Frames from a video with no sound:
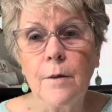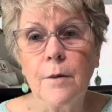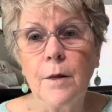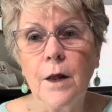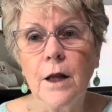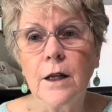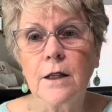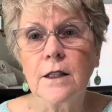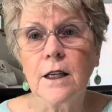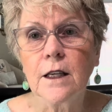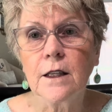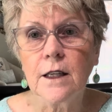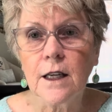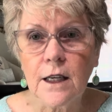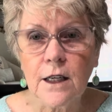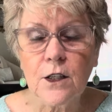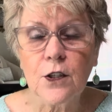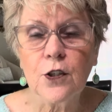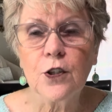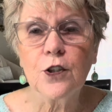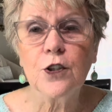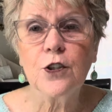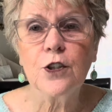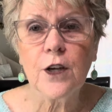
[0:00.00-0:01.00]
That says his
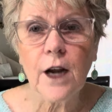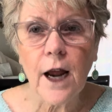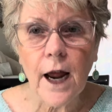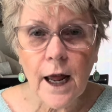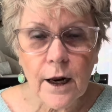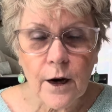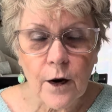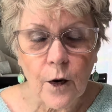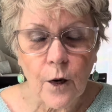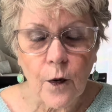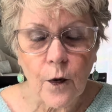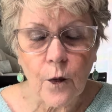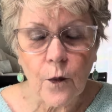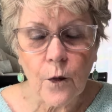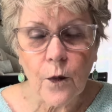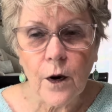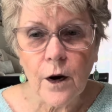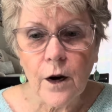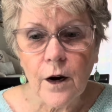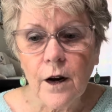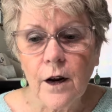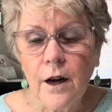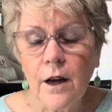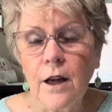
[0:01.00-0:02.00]
shadow,
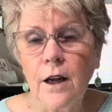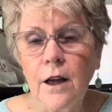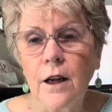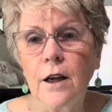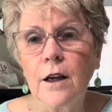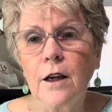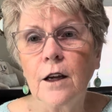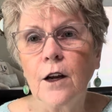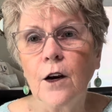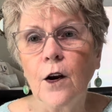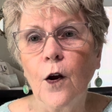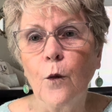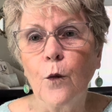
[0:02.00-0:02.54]
you know,